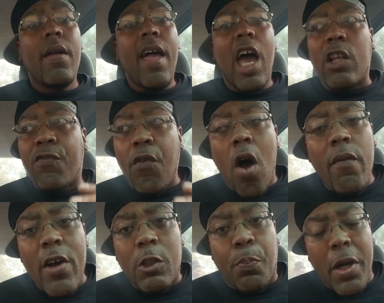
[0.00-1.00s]
As far
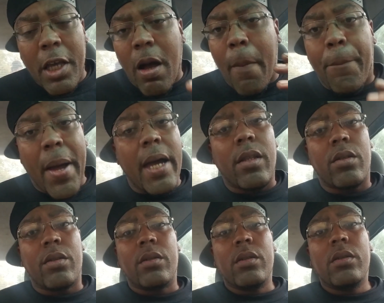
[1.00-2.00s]
as being a
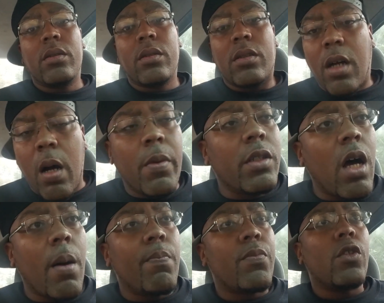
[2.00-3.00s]
battler, coming
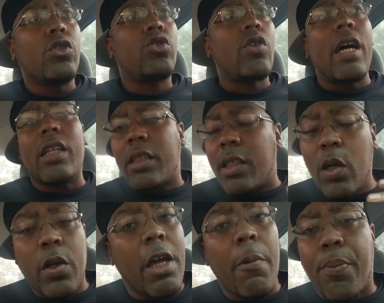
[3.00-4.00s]
up trying to kill
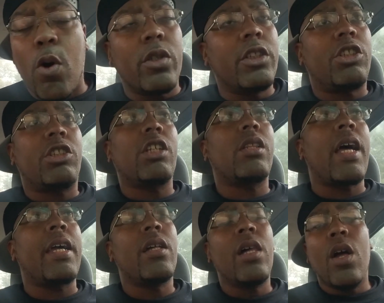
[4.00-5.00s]
their opponent and shit.
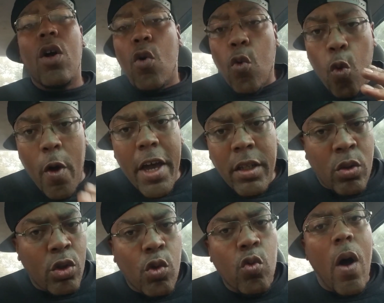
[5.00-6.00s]
Like, where
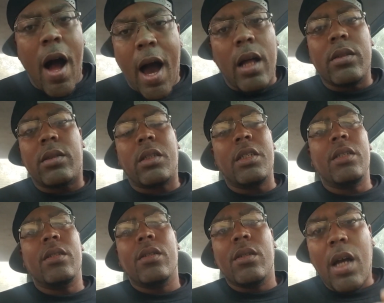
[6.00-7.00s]
do you honestly,
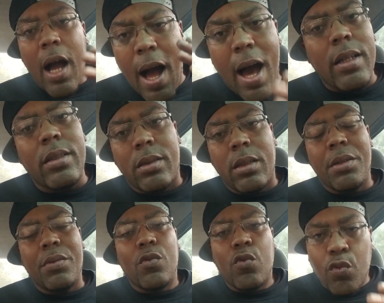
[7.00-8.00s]

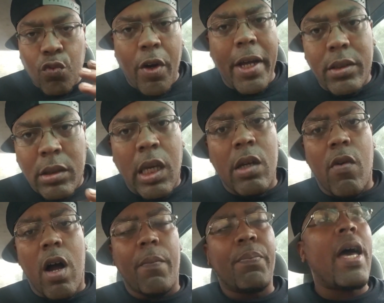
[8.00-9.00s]
honestly rate Tay
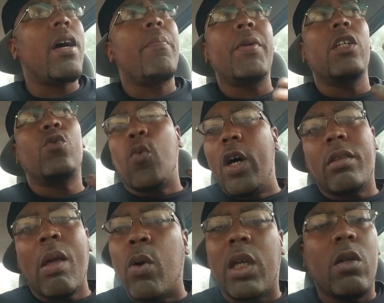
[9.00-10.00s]
Roc? Now, I mean, it's one
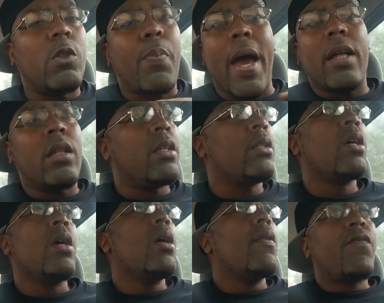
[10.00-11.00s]
thing when battling
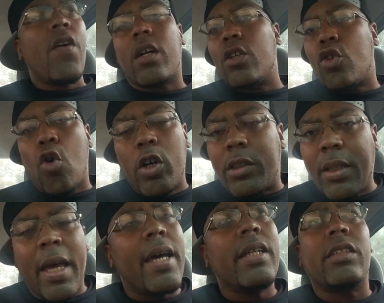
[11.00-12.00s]
fucking
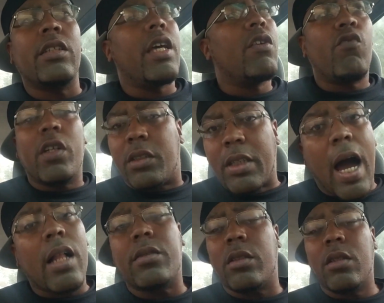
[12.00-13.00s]
Cortez and and Rich
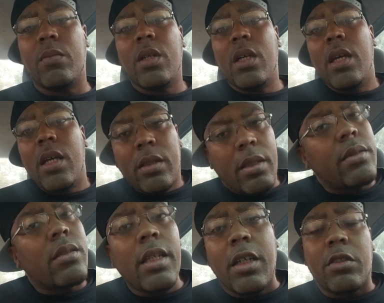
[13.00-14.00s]
Dolarz in them. This
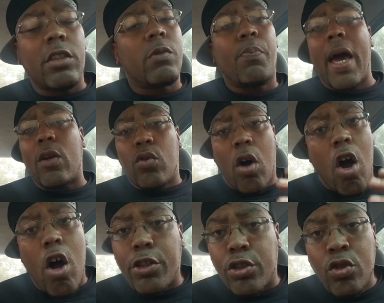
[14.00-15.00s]
nigga just battled
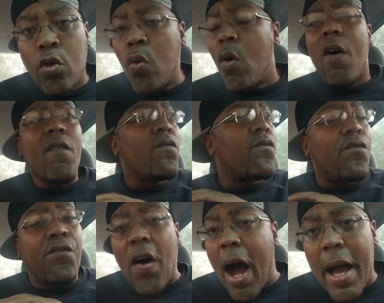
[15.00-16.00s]
Arsenal.
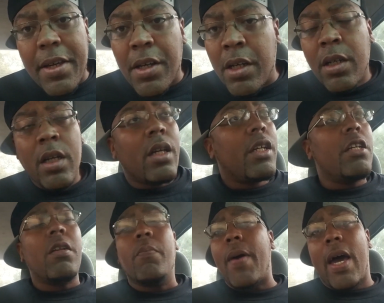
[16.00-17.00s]
Fire. He
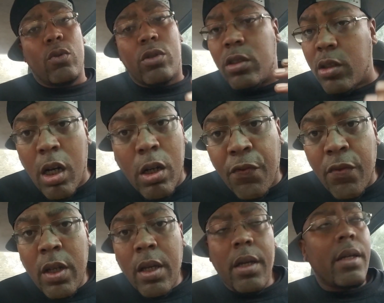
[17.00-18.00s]
didn't battle Surf.
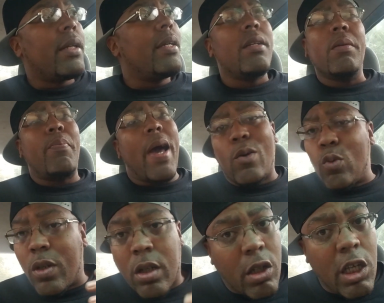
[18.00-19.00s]
He didn't battle
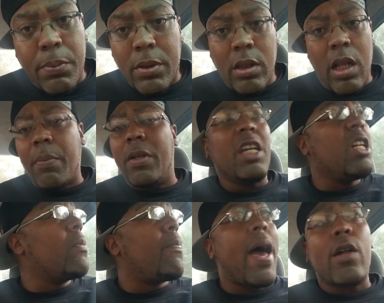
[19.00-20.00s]
Clips. I mean, he
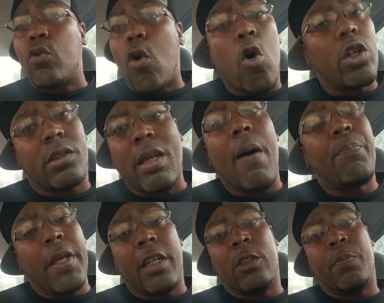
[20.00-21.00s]
didn't battle all the top
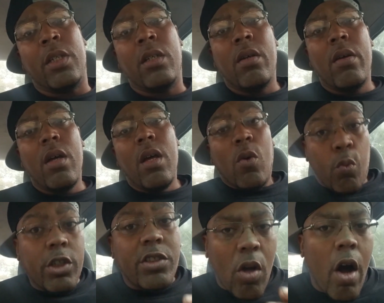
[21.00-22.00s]
niggas, Be We
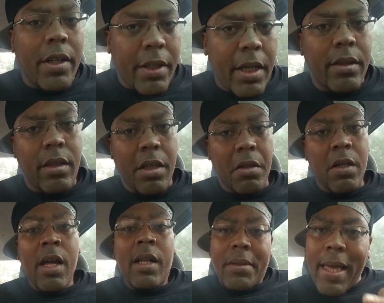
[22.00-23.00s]
starting to get there.
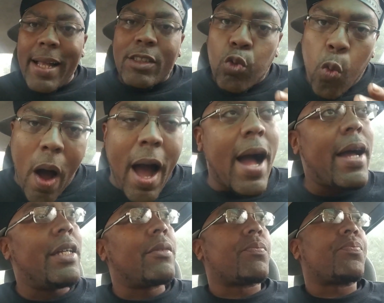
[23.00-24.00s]
That's why